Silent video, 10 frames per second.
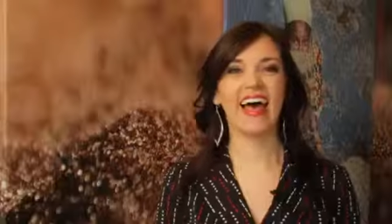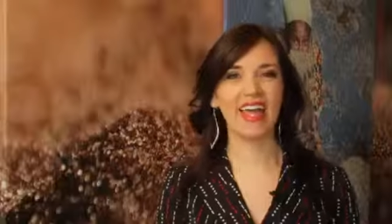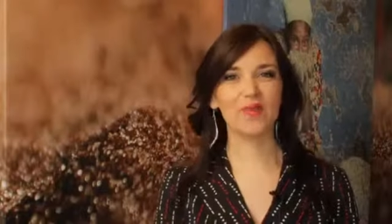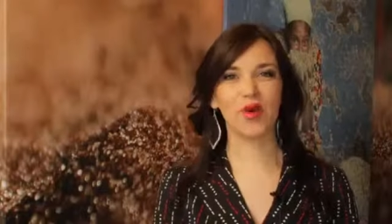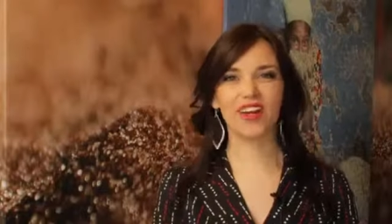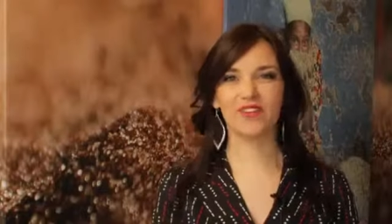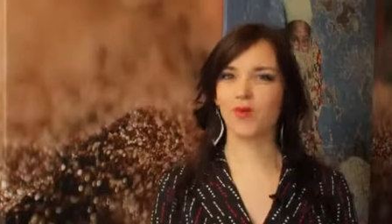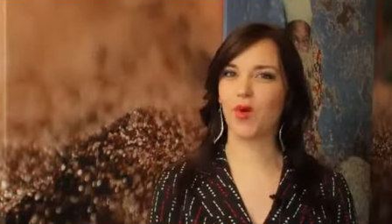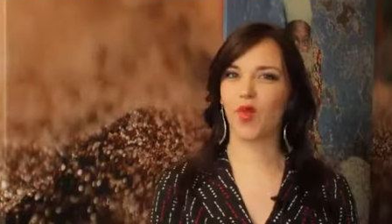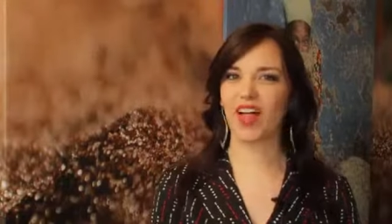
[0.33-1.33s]
Hi, I'm Morgan
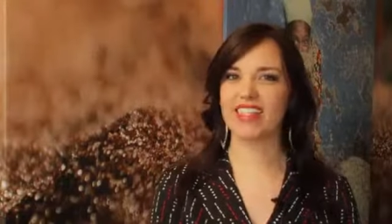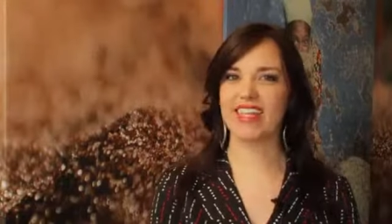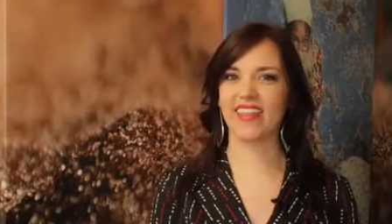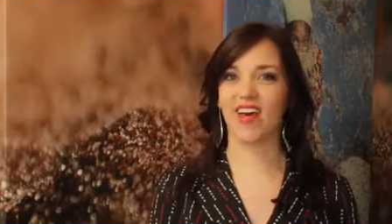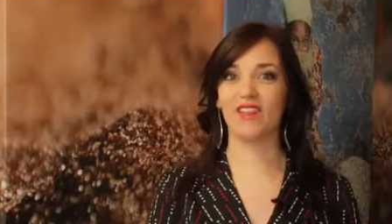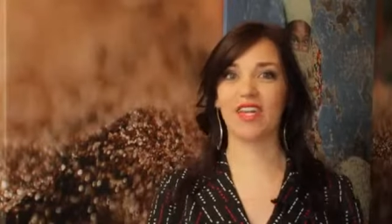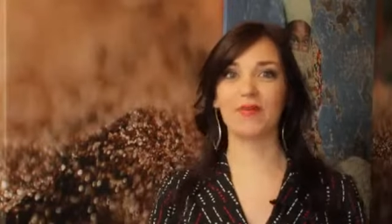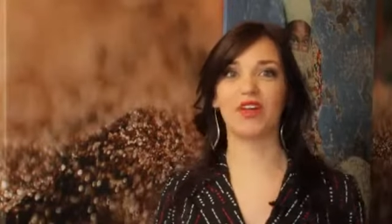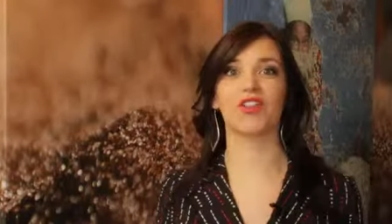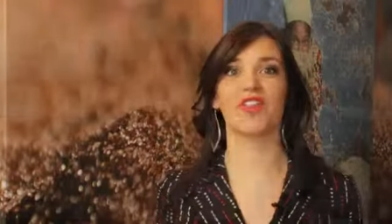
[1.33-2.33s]
from Whole Latte Love, and
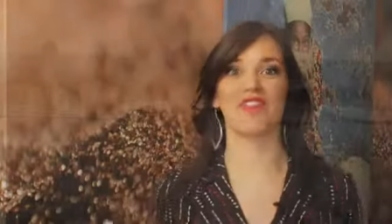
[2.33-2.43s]
I'm here at the